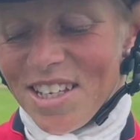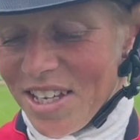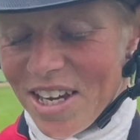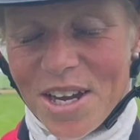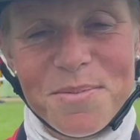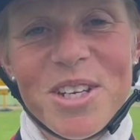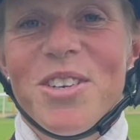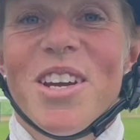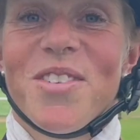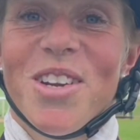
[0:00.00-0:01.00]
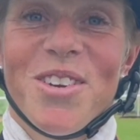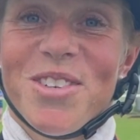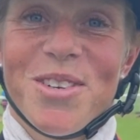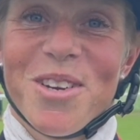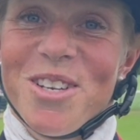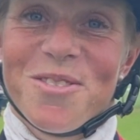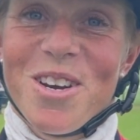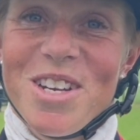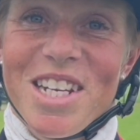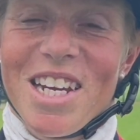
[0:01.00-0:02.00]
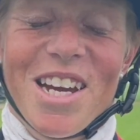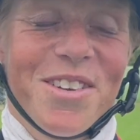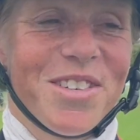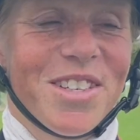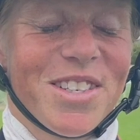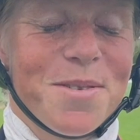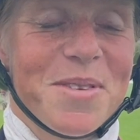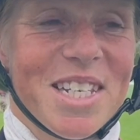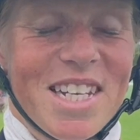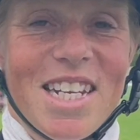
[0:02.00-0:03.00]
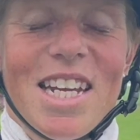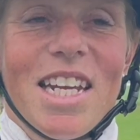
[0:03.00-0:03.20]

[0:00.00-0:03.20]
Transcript: Yeah, I mean, you never know, do you, when you're riding it? I was just so busy.